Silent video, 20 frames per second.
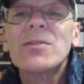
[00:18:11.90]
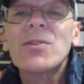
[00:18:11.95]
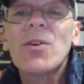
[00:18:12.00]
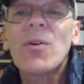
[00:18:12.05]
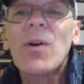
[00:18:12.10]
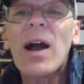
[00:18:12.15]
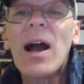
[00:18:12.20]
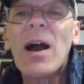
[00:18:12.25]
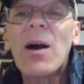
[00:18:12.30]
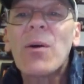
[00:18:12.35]

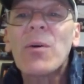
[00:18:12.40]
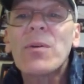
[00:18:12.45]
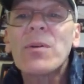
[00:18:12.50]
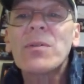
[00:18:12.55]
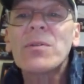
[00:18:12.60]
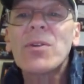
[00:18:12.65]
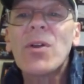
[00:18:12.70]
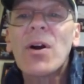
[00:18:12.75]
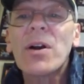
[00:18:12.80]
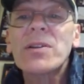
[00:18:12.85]
So
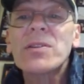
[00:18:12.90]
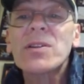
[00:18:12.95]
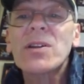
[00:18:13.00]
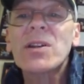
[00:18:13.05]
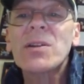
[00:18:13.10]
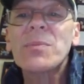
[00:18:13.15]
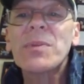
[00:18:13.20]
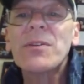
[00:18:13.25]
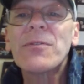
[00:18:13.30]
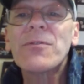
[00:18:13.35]
how long is it
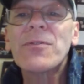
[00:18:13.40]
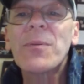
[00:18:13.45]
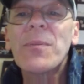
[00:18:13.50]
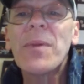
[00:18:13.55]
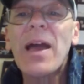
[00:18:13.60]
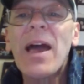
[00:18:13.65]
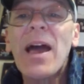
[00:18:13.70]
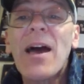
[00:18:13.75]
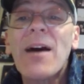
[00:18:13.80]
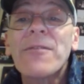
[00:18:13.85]
going to be
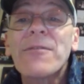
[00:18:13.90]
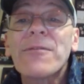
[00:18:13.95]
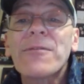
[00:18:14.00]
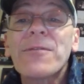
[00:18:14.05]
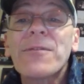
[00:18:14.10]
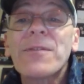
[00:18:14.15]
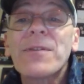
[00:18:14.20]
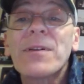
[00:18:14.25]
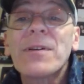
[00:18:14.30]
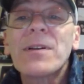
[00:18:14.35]
from
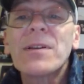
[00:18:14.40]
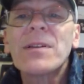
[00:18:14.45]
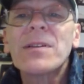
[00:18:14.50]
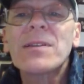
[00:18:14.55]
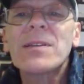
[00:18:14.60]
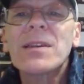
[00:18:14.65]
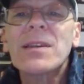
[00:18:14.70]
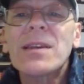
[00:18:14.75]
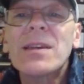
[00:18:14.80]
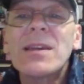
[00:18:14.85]
F
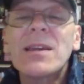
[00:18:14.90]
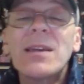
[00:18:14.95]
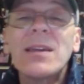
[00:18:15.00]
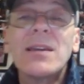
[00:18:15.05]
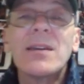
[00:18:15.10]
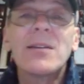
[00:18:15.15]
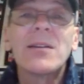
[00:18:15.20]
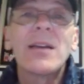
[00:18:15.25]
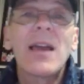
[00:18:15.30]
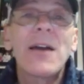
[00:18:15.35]
to
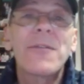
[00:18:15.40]
E?